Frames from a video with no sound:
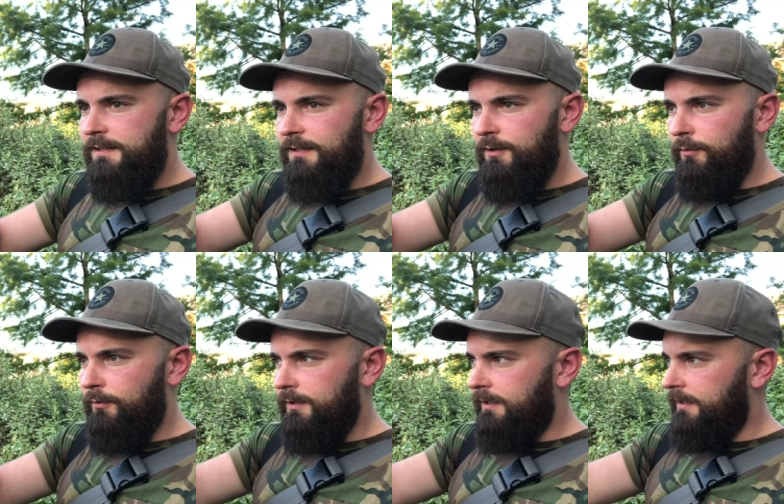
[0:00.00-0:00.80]
in the
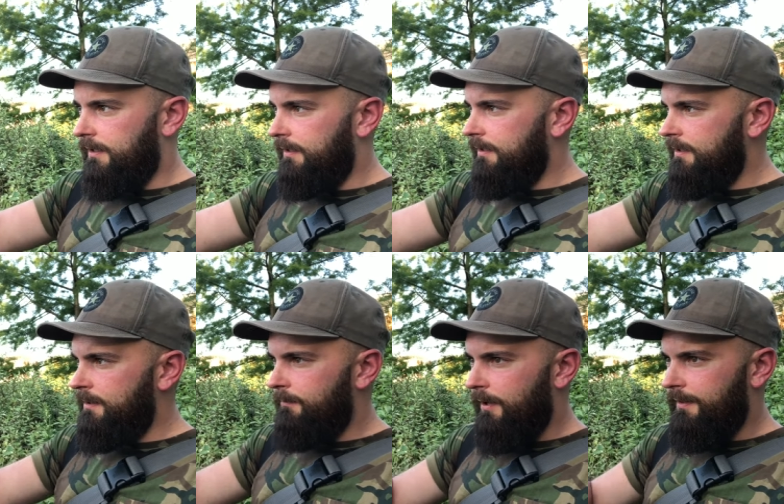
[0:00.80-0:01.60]
corner here.
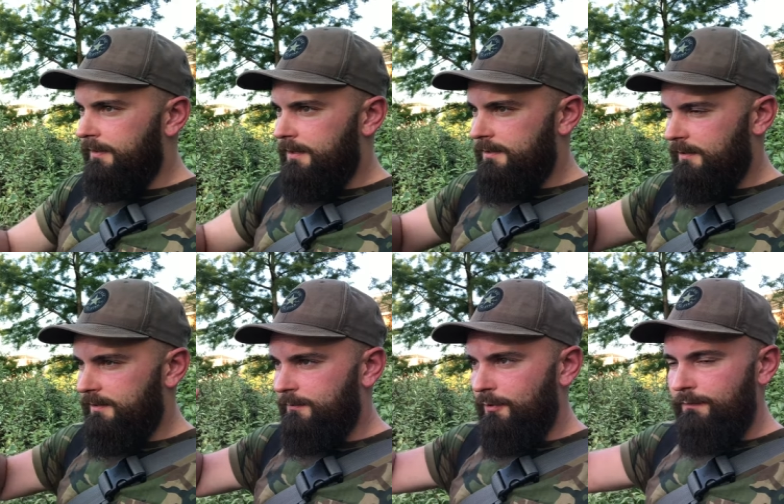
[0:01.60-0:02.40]
I think the
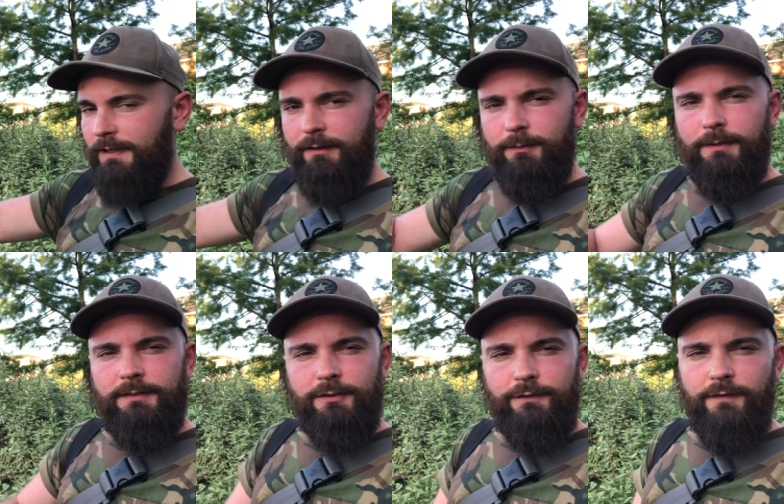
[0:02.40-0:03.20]
sun's moved down a bit
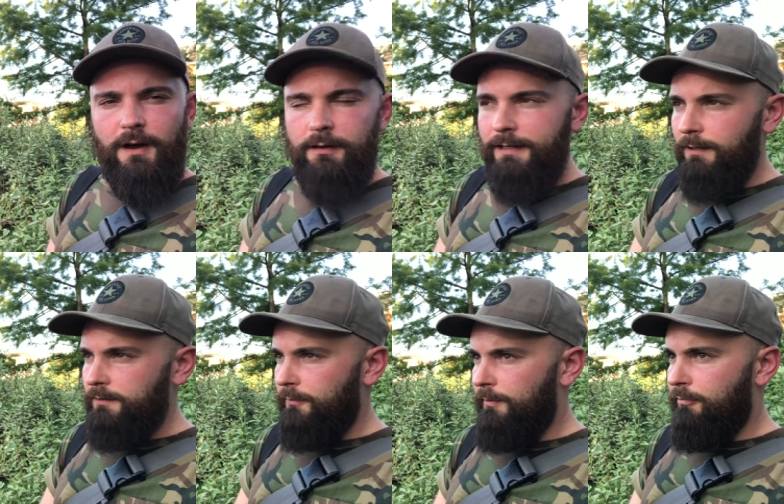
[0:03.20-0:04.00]
too far now,
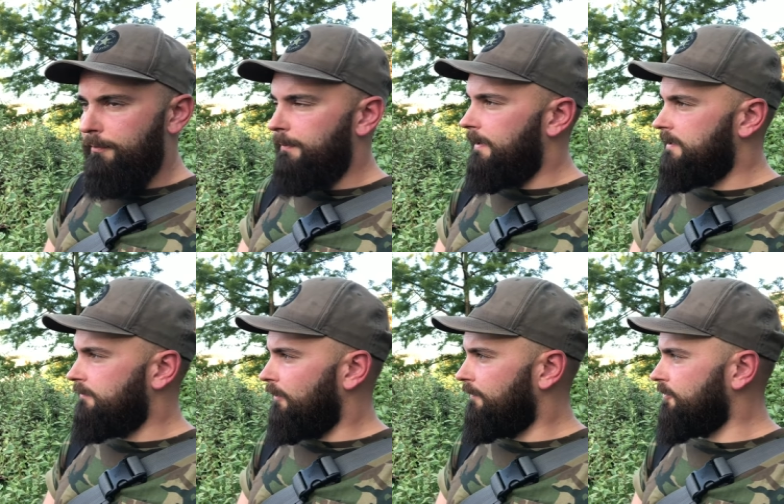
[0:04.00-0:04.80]
so we're probably
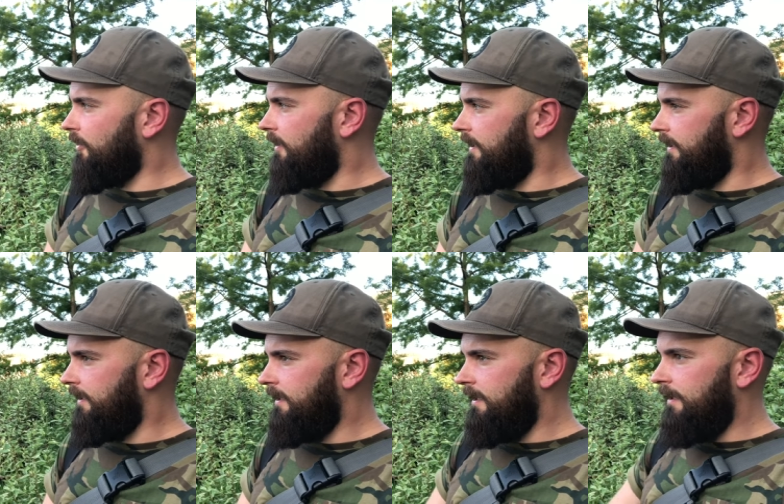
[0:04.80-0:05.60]
better off trying
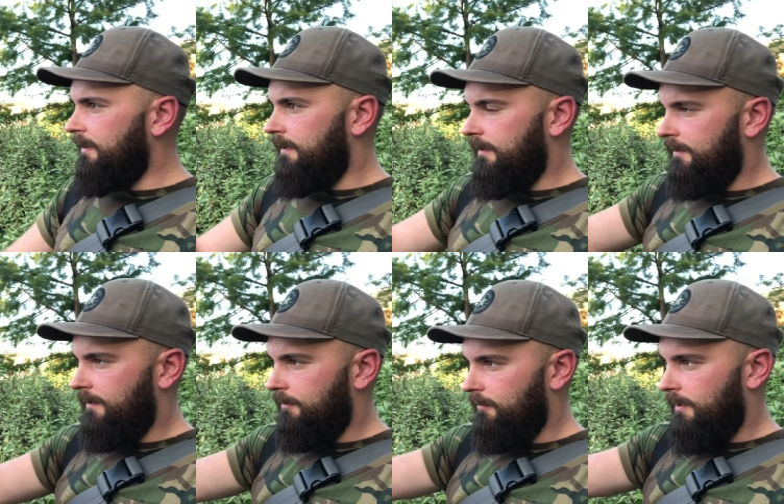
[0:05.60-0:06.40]
the
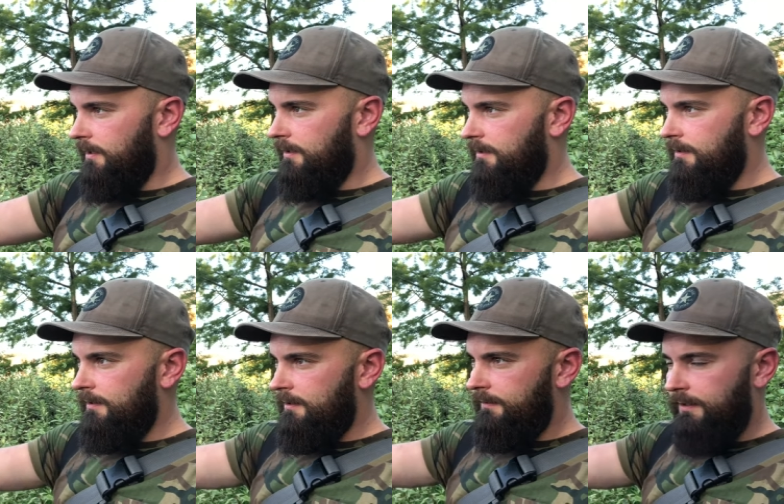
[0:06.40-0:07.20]
little uh,
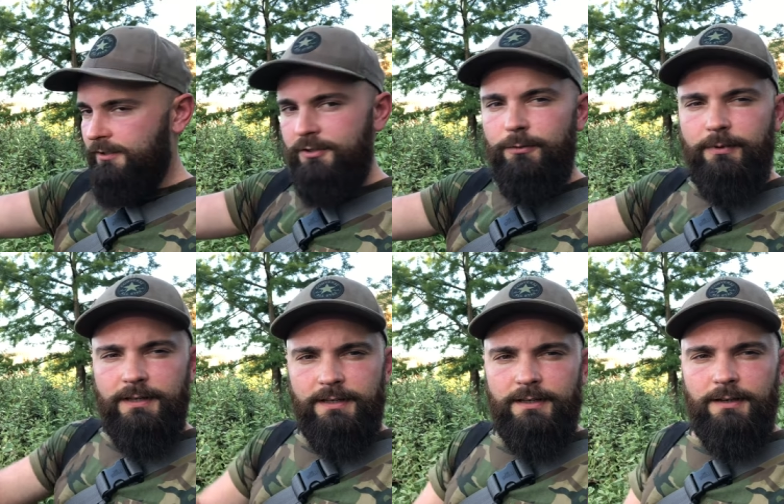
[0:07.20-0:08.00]
ditch that we
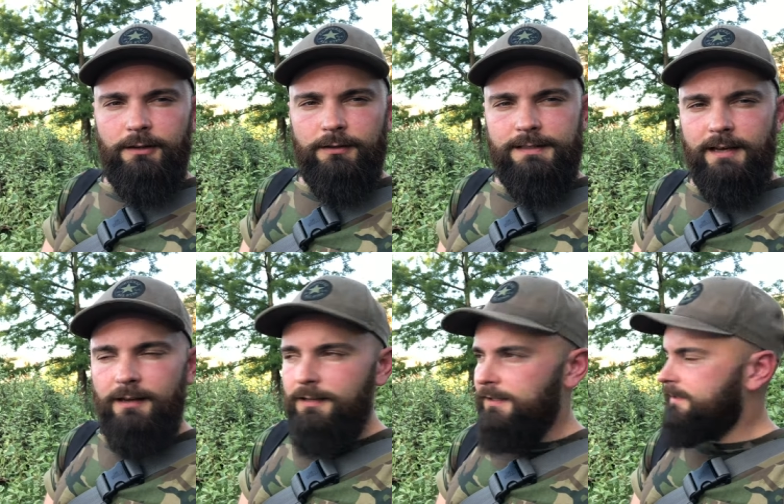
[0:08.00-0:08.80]
looked at
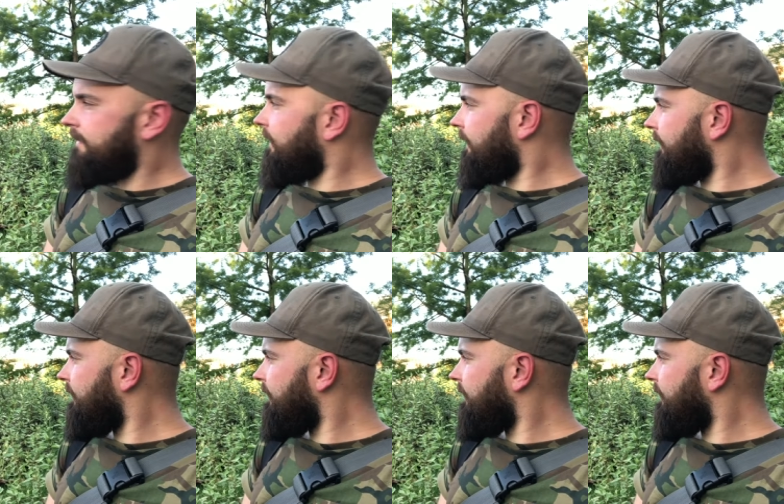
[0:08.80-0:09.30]
earlier today.